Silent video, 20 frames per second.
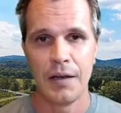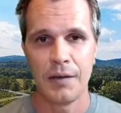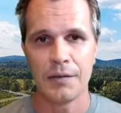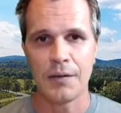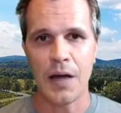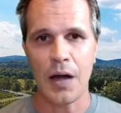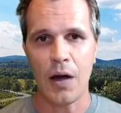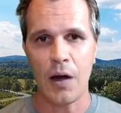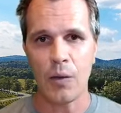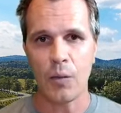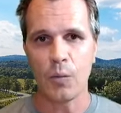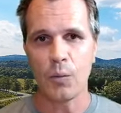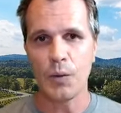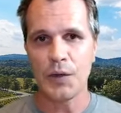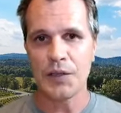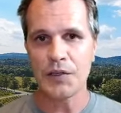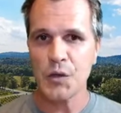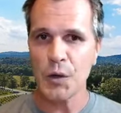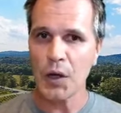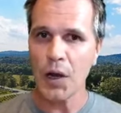Now, we
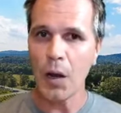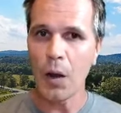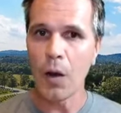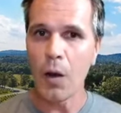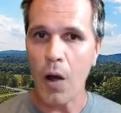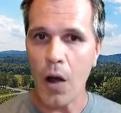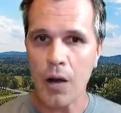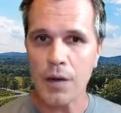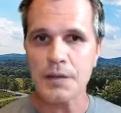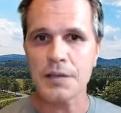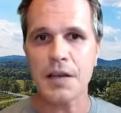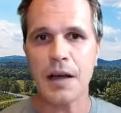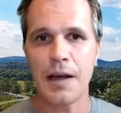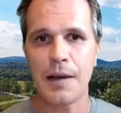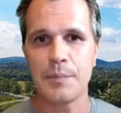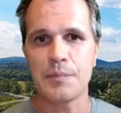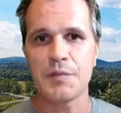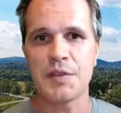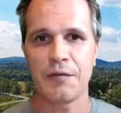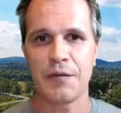took a long
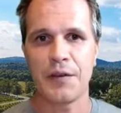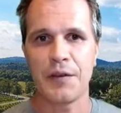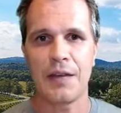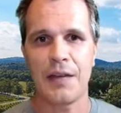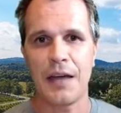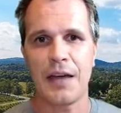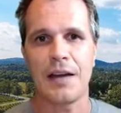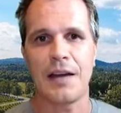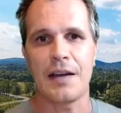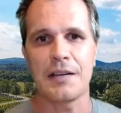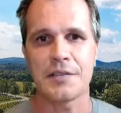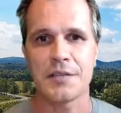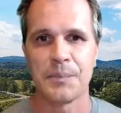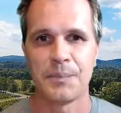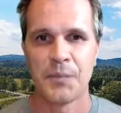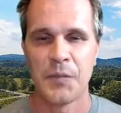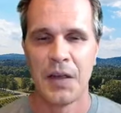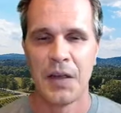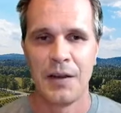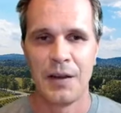time to figure that out,
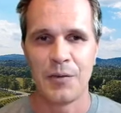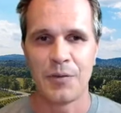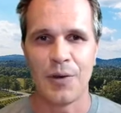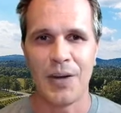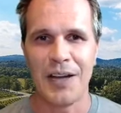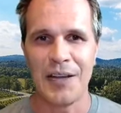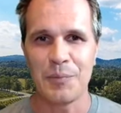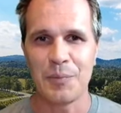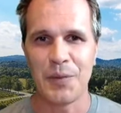right?